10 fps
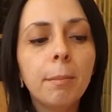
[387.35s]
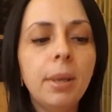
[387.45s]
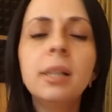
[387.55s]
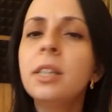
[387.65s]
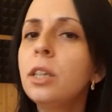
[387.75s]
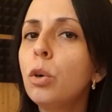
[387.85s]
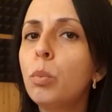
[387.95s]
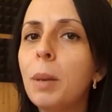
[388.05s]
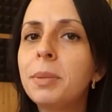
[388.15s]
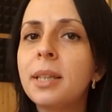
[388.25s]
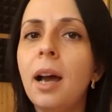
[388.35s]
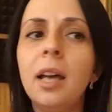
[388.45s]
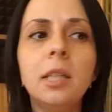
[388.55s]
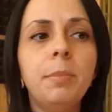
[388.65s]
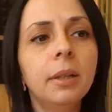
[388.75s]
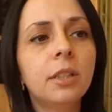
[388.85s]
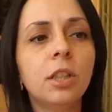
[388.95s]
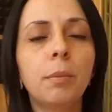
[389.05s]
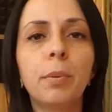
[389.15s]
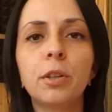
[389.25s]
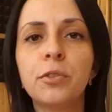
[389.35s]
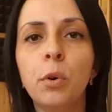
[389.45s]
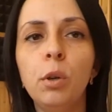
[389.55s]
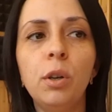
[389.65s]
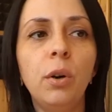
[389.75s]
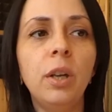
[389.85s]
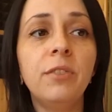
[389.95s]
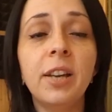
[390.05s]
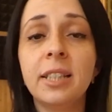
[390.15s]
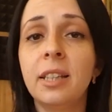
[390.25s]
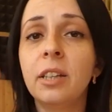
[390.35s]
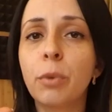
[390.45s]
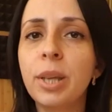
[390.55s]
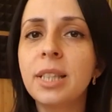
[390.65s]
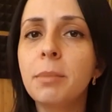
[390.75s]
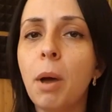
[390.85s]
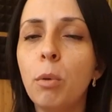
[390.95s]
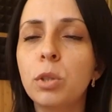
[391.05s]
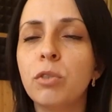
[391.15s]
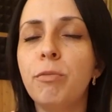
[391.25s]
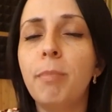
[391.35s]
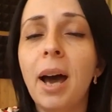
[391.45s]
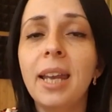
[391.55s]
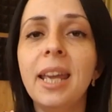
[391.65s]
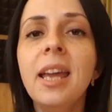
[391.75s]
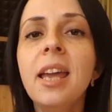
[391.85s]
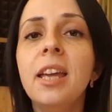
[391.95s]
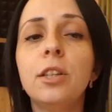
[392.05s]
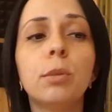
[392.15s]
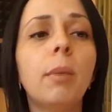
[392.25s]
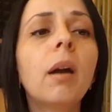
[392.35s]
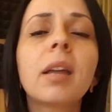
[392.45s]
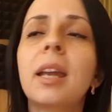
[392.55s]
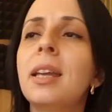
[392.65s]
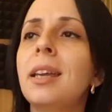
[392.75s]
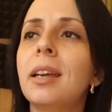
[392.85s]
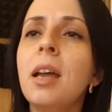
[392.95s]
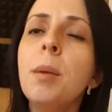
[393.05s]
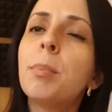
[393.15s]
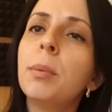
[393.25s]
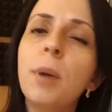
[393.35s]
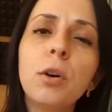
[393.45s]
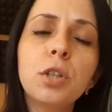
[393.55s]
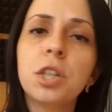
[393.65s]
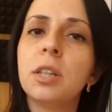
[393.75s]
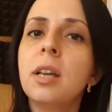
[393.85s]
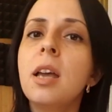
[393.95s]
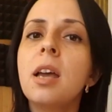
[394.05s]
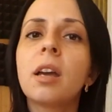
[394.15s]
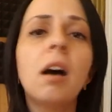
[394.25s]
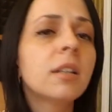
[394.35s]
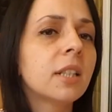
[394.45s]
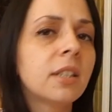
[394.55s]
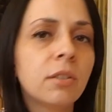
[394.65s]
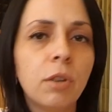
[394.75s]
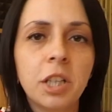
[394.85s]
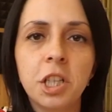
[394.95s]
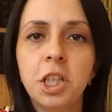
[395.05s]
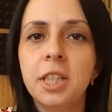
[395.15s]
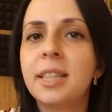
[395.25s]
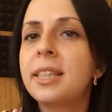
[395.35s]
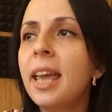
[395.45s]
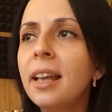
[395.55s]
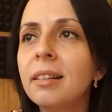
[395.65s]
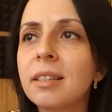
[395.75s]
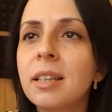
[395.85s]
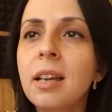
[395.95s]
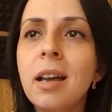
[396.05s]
building your website, building a portfolio, investing crazy amounts of money into marketing, promotion, content strategies, sales,